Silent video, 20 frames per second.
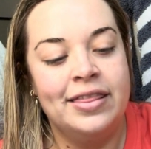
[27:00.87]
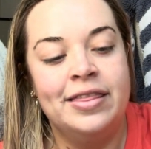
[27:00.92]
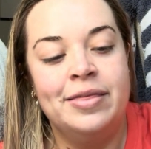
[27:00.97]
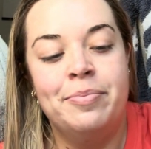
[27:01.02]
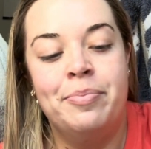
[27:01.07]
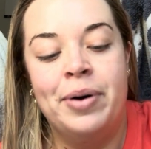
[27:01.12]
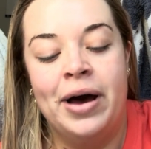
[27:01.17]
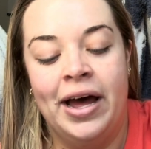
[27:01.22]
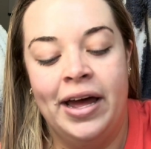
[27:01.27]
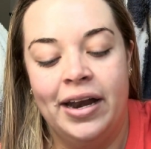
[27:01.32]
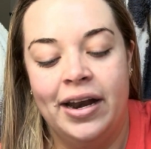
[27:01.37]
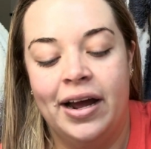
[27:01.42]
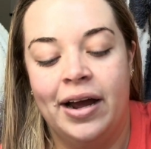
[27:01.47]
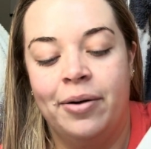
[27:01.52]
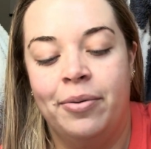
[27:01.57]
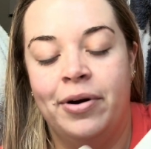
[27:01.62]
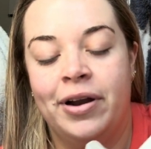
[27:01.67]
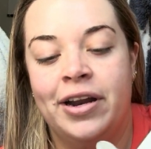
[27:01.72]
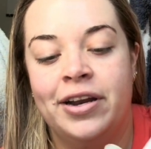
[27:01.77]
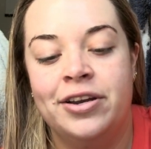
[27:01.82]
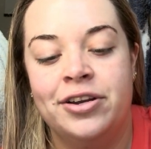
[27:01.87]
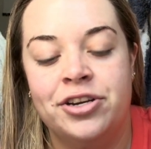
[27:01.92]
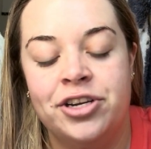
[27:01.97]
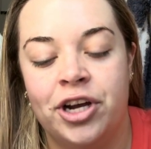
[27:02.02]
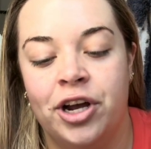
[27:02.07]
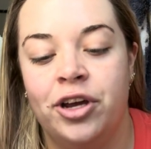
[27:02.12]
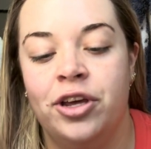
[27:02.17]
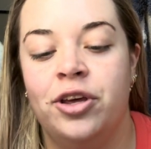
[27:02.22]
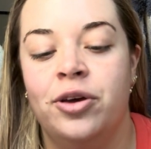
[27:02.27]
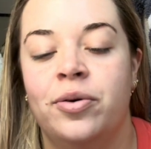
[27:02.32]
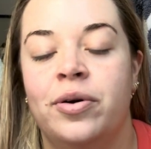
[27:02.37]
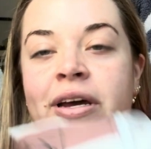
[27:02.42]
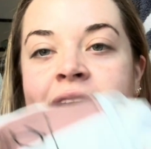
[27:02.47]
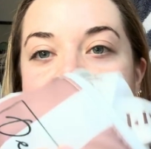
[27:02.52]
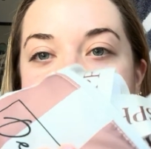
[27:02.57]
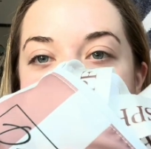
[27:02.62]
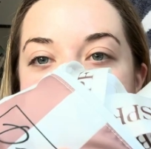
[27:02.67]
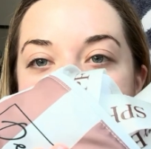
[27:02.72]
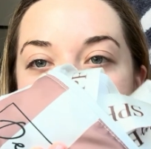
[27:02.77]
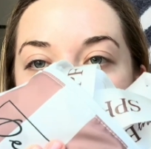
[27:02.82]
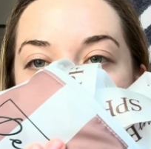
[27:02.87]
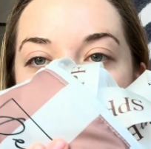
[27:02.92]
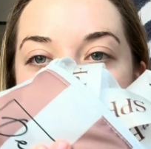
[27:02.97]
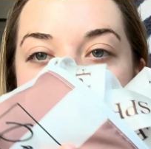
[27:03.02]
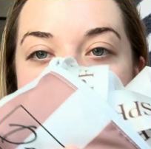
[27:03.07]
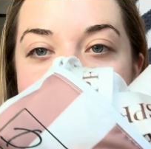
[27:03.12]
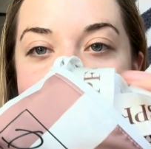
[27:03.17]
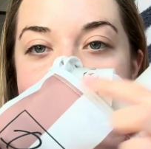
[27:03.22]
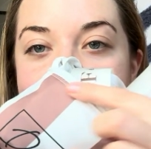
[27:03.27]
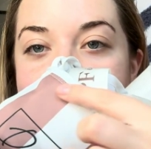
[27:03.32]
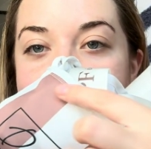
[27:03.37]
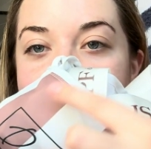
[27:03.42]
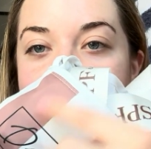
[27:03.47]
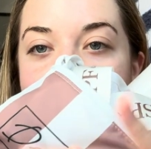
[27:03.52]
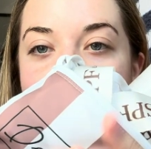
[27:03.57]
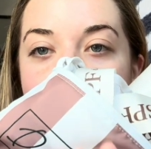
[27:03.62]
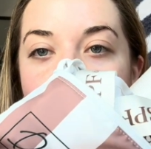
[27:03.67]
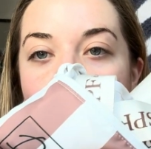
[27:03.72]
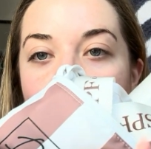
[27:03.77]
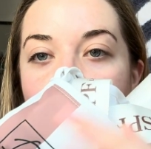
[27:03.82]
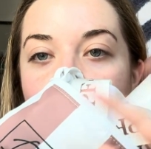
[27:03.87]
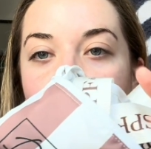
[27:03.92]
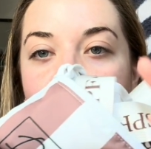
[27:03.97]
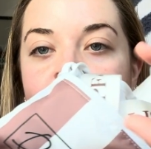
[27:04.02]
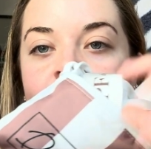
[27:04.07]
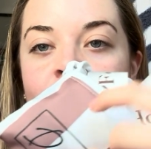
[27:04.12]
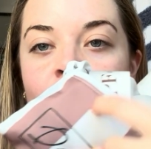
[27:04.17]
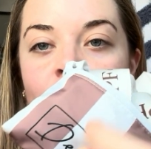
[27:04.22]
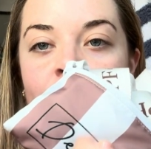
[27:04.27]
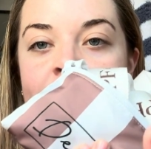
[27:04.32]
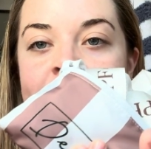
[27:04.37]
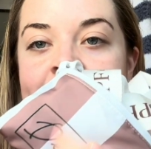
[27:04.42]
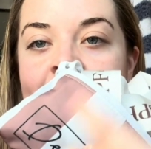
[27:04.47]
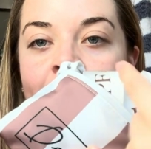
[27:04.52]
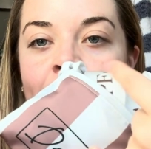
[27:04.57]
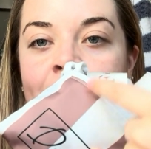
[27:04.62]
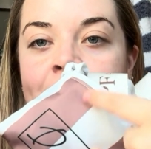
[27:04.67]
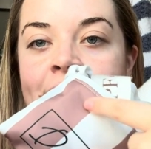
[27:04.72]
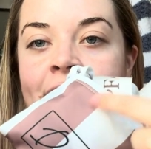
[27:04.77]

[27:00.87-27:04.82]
but I wanted to show you, it's this all folds out, and